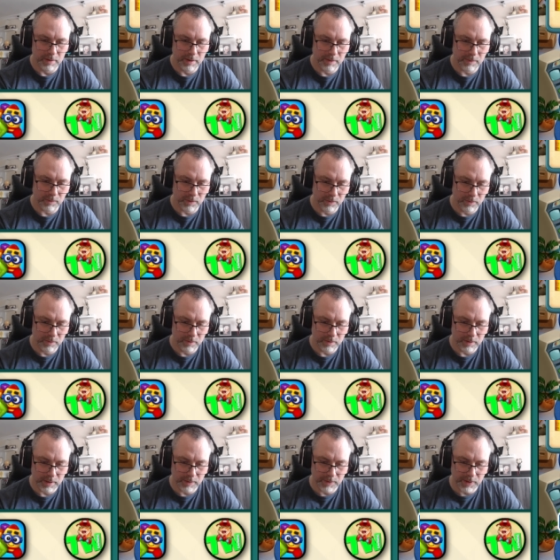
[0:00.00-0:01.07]
That will.
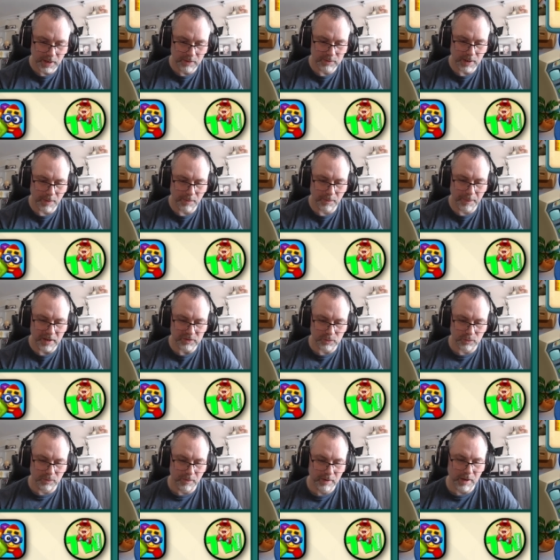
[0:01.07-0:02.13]
There we go. Double
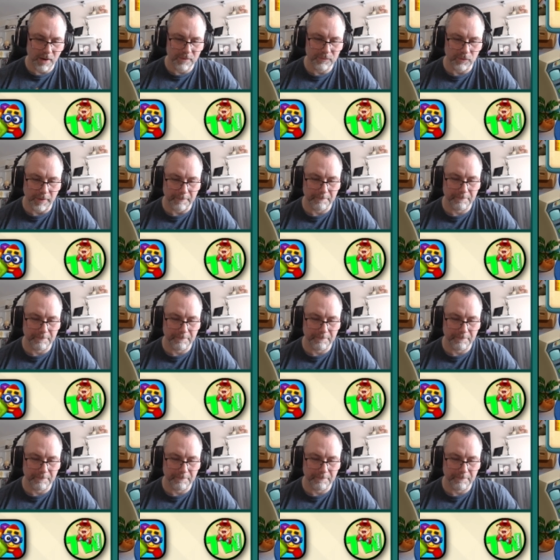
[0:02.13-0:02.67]
puzzle. Go for it.